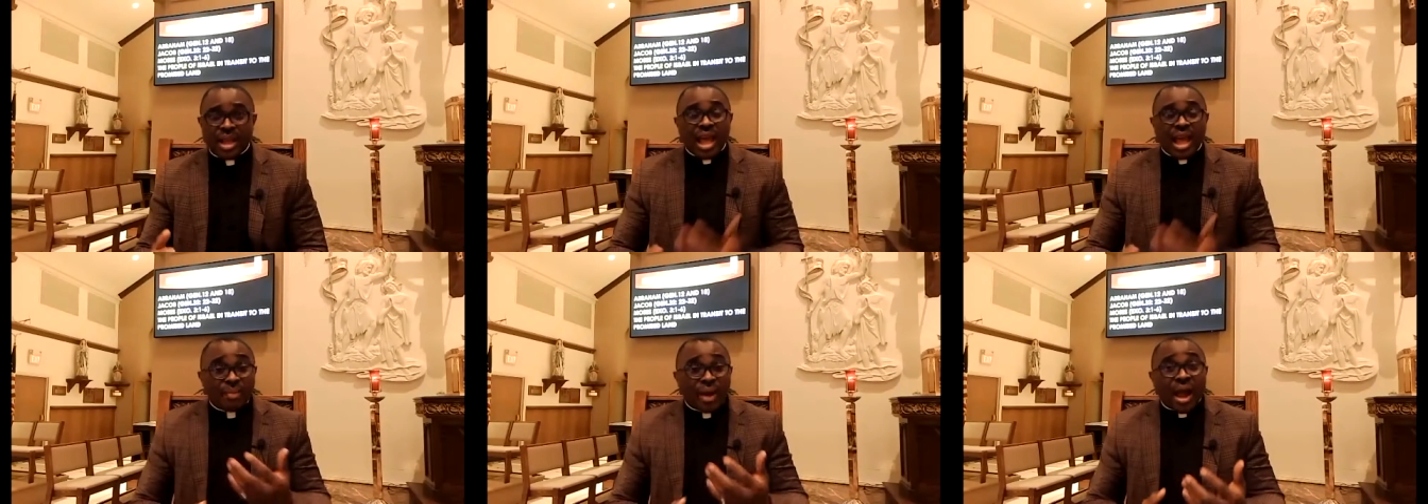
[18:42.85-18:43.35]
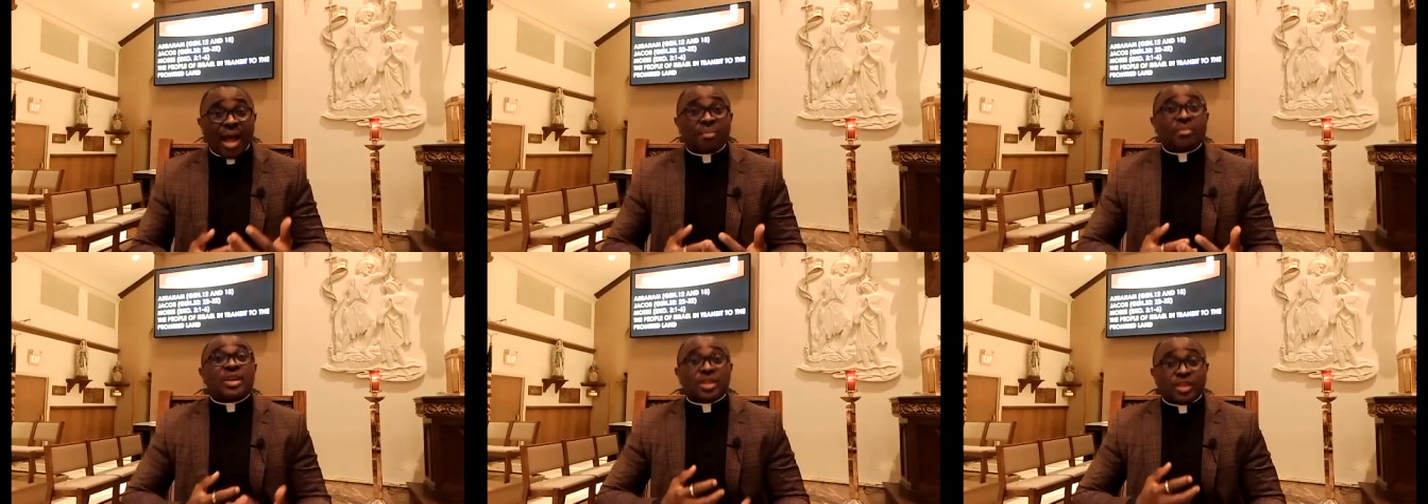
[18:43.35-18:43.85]
Abraham
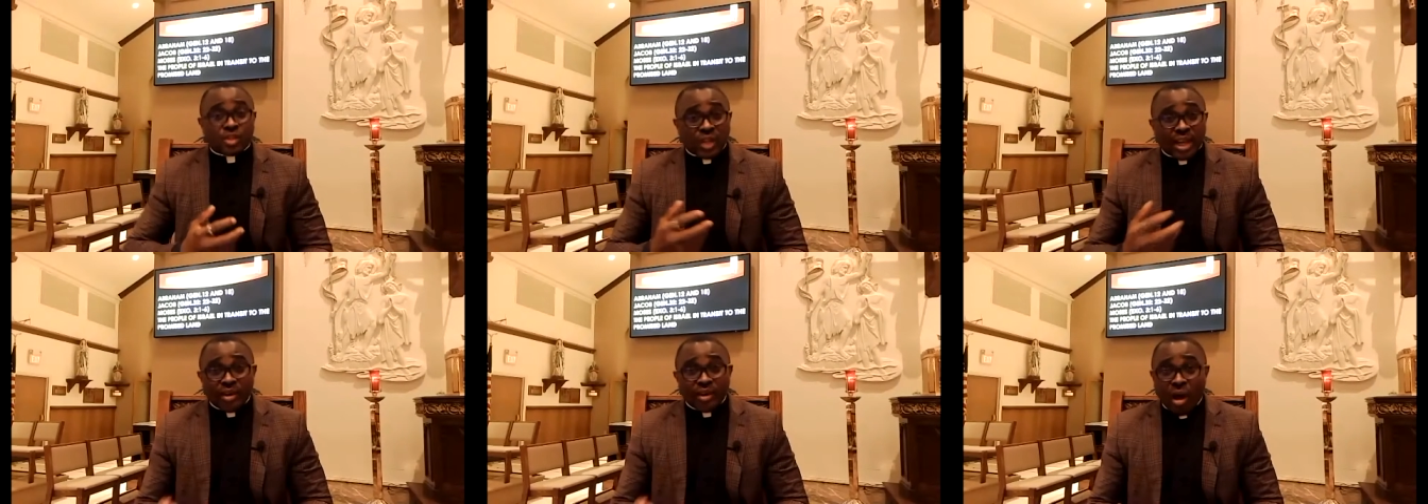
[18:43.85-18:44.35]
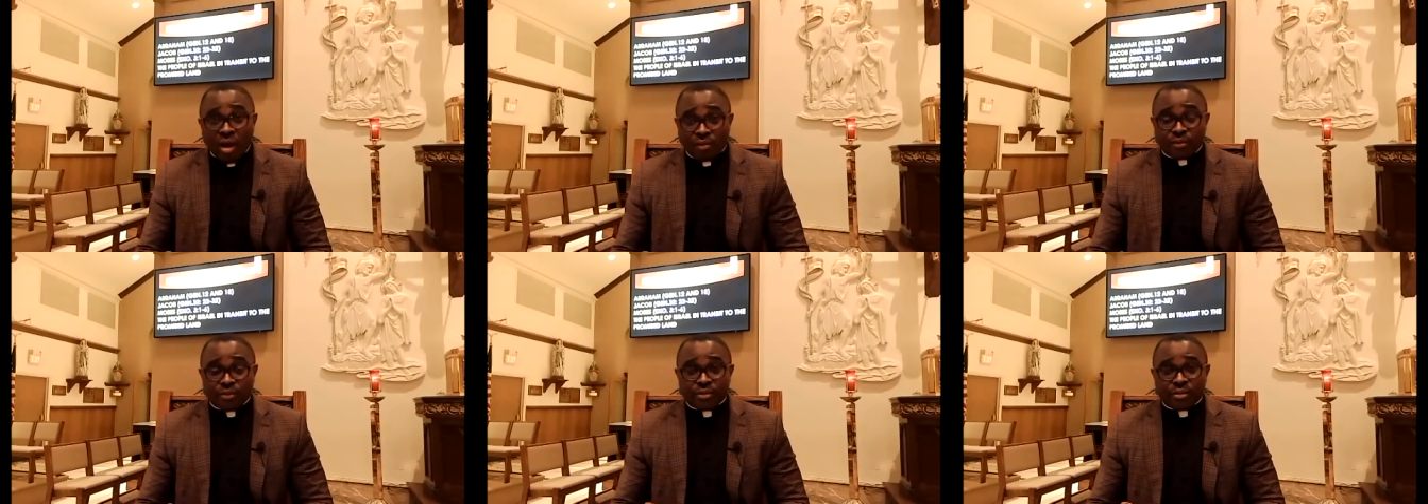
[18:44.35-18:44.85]
started
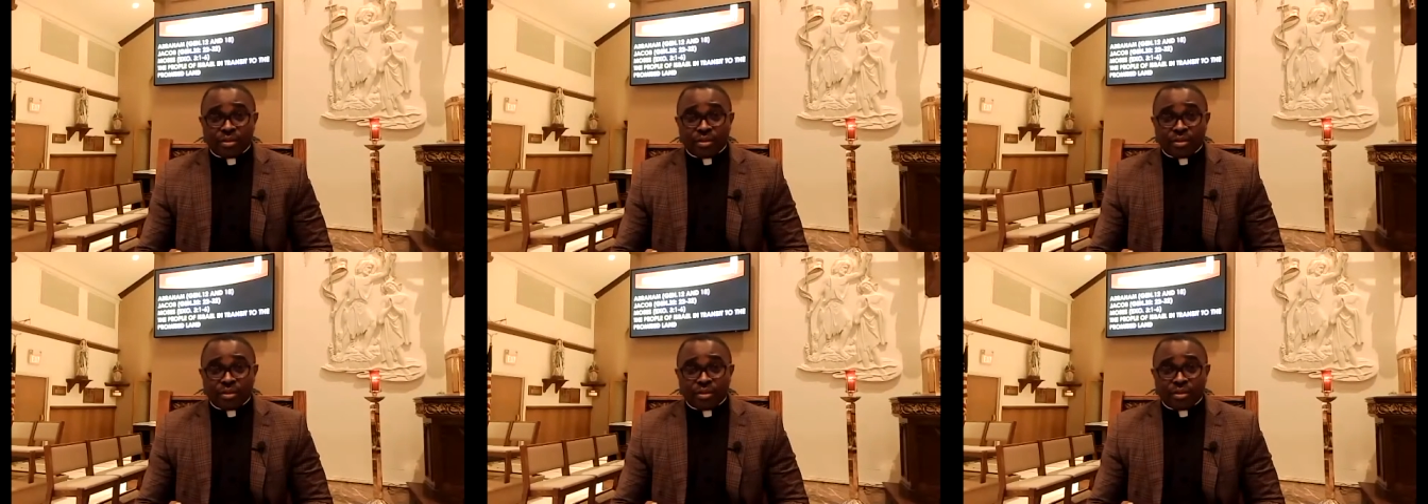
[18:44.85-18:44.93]
off.